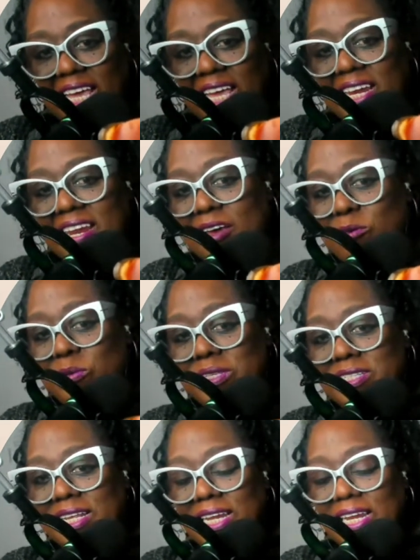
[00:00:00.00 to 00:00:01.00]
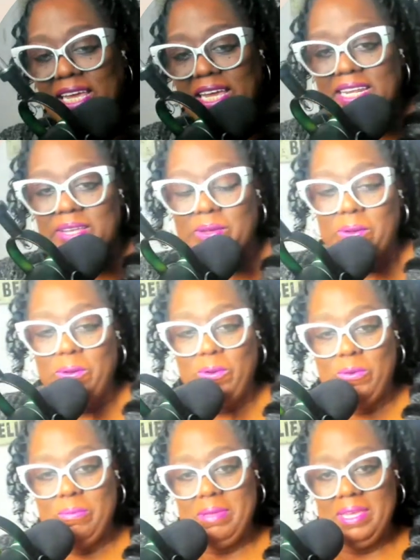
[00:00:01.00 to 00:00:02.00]
and that was the lady
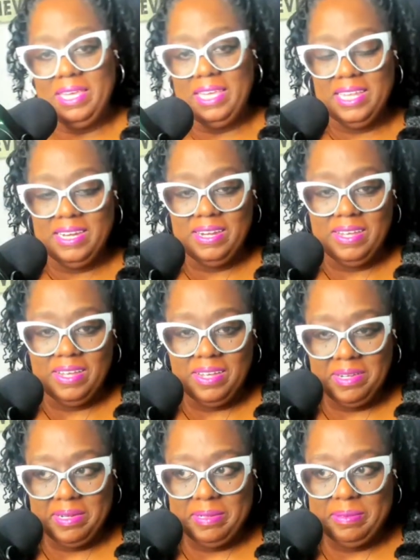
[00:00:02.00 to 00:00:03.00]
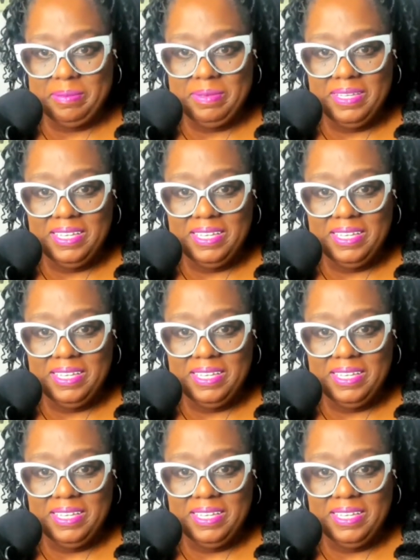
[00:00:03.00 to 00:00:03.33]
who be in the